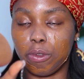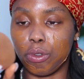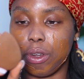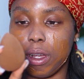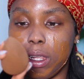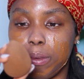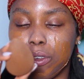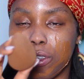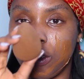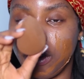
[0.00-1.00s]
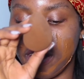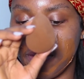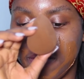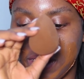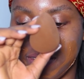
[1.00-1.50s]
tutorial I'm showing you,
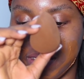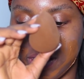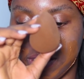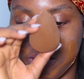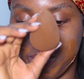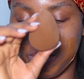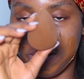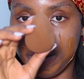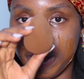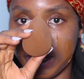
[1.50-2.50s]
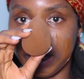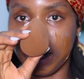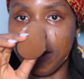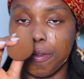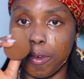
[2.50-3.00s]
invest in this beauty
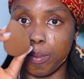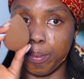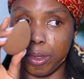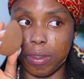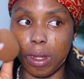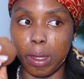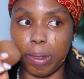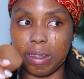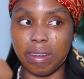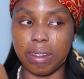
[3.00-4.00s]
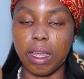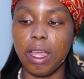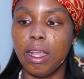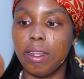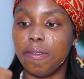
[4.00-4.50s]
blender from Beauty Line by Didi.
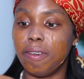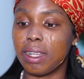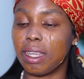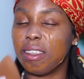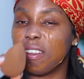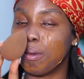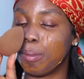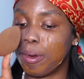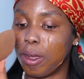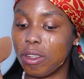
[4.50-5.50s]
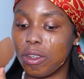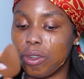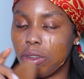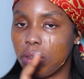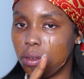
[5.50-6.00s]
The fact that it's even brown
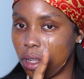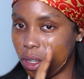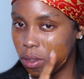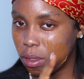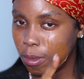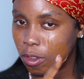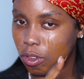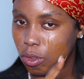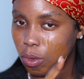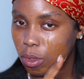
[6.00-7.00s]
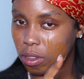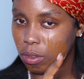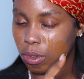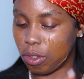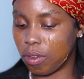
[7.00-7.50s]
alone, that doesn't mean you should not wash
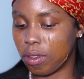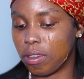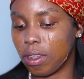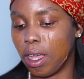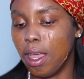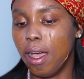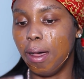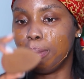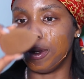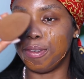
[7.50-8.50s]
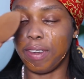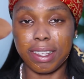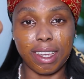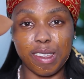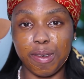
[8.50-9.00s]
it when you use it, but the
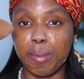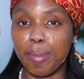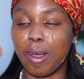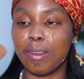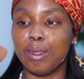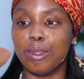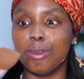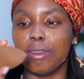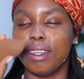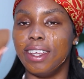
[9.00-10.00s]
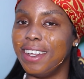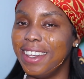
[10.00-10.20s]
fact that it's even brown alone,